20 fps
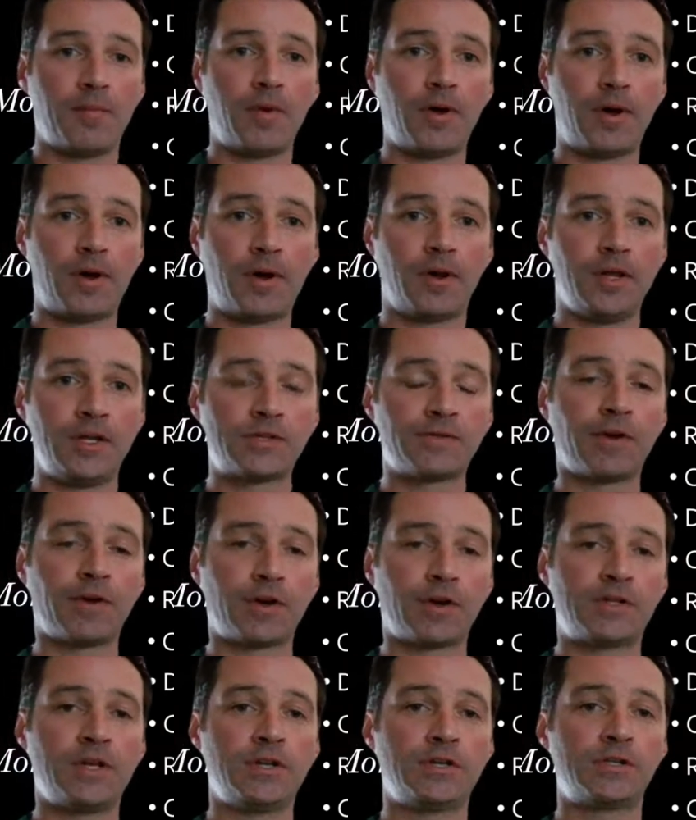But each of
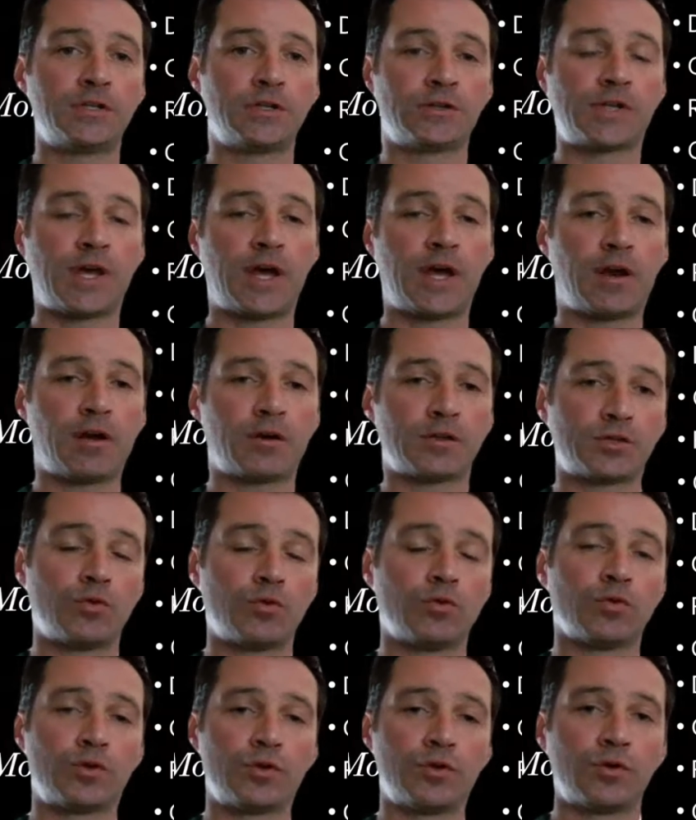our teachers at our
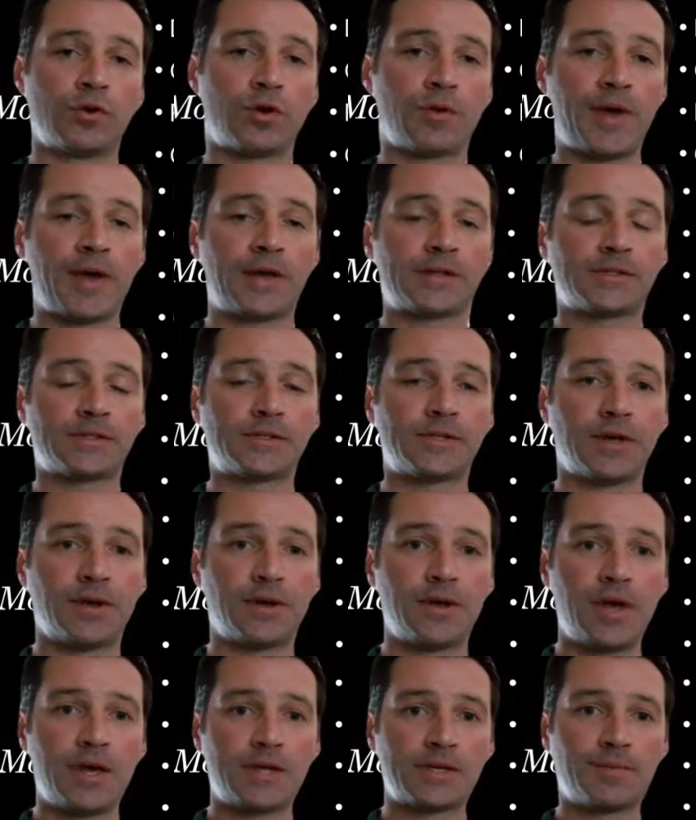school are doing our best
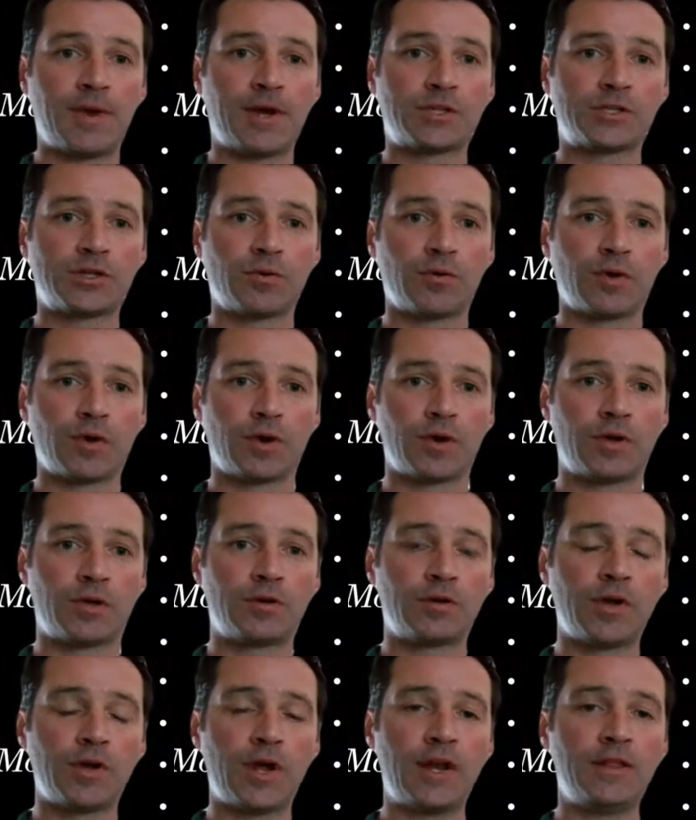to make sure we're
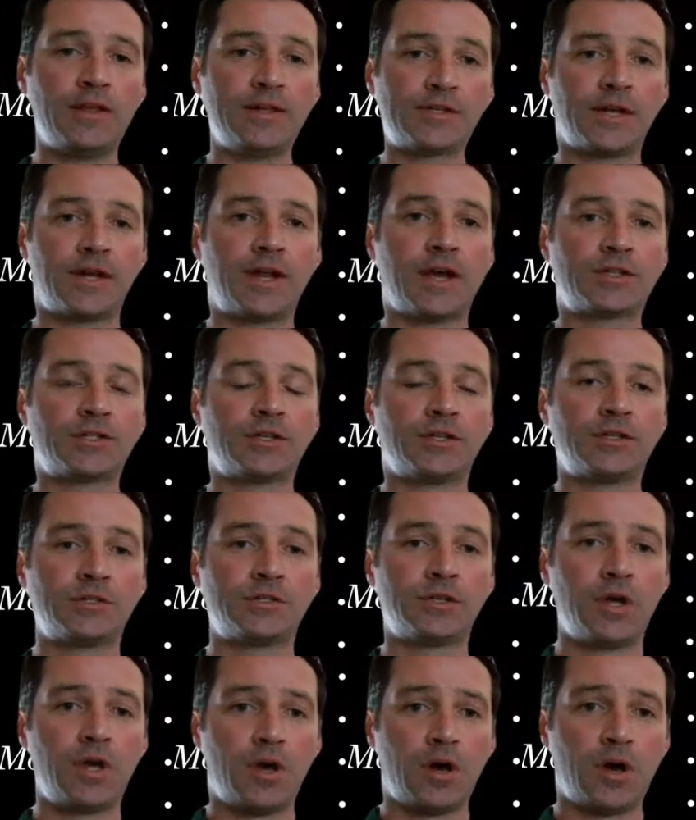creating these
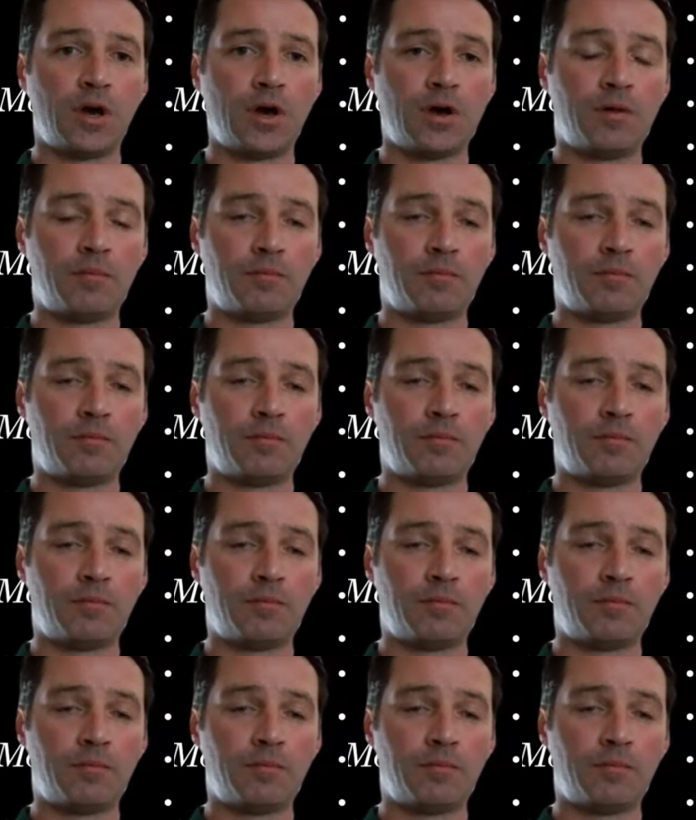connections